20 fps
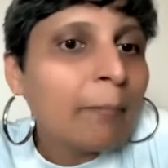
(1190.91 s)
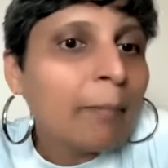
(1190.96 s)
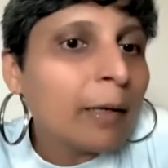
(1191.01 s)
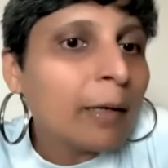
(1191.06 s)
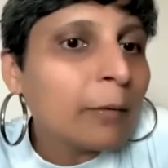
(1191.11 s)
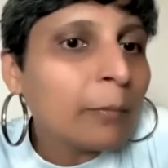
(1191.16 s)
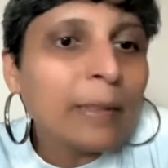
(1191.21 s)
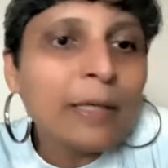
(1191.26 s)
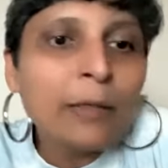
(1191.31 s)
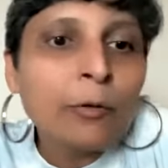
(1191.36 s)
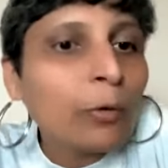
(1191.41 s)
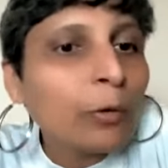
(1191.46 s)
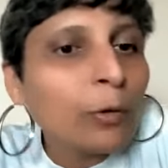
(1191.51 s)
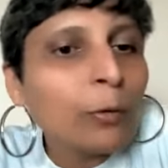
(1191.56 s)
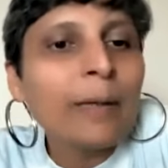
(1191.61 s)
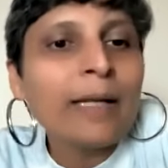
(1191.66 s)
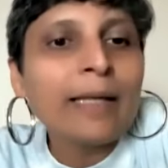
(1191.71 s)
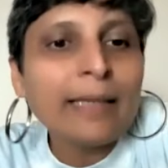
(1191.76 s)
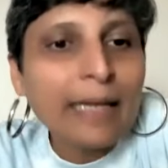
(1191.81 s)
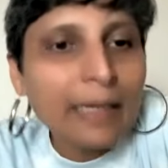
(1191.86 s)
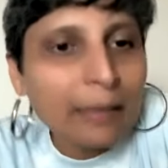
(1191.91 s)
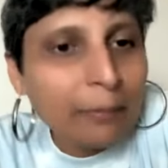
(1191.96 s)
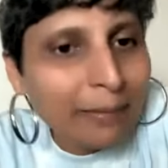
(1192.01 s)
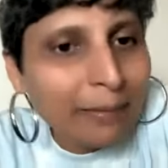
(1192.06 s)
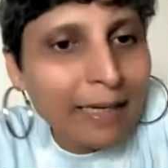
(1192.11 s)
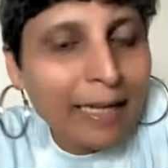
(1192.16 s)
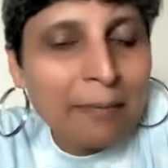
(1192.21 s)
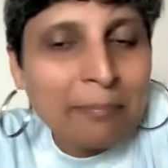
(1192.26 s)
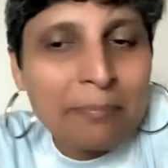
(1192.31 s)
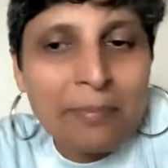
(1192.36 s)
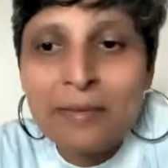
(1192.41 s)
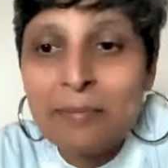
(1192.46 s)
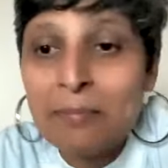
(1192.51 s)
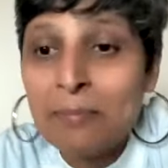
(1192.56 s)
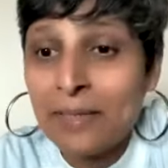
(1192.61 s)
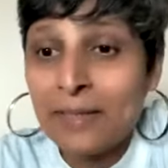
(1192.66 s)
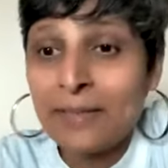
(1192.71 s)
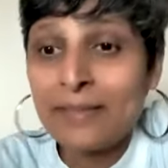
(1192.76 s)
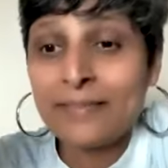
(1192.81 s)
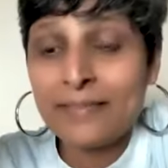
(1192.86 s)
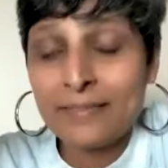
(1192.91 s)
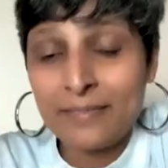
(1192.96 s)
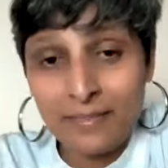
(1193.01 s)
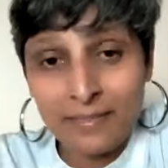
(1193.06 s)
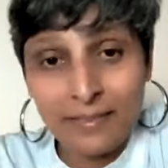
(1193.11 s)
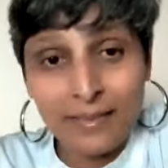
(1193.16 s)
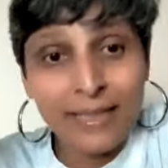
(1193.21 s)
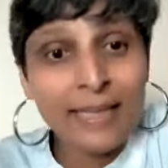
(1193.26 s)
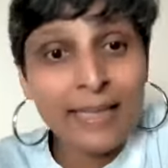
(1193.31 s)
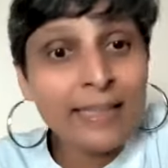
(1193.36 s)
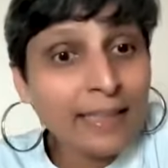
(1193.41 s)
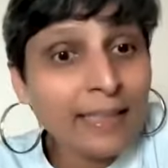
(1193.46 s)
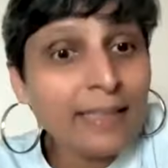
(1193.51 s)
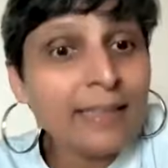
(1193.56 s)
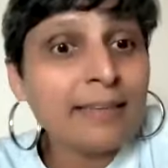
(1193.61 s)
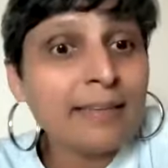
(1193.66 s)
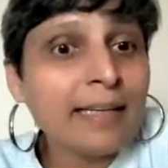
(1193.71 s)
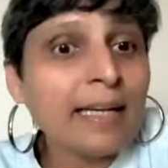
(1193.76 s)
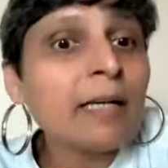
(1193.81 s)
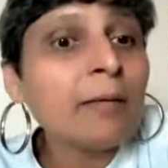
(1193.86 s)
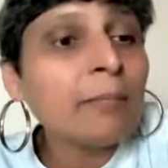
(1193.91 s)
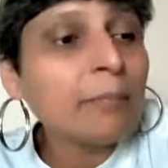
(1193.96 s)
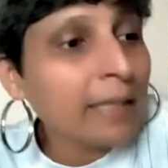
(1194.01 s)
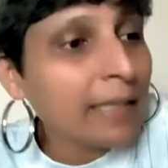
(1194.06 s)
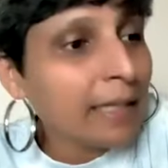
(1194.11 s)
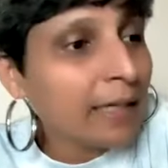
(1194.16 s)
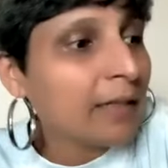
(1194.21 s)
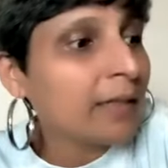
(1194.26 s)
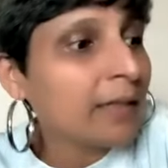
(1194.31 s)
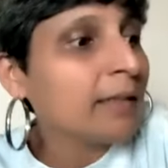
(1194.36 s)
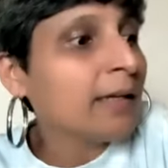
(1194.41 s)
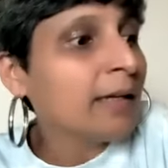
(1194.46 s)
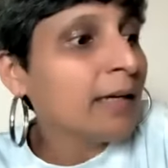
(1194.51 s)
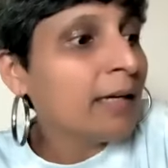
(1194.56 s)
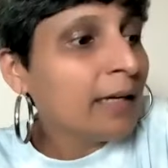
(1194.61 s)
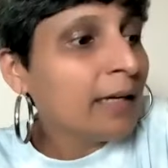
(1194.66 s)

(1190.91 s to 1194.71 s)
but we don't know when that will happen but in the interim they are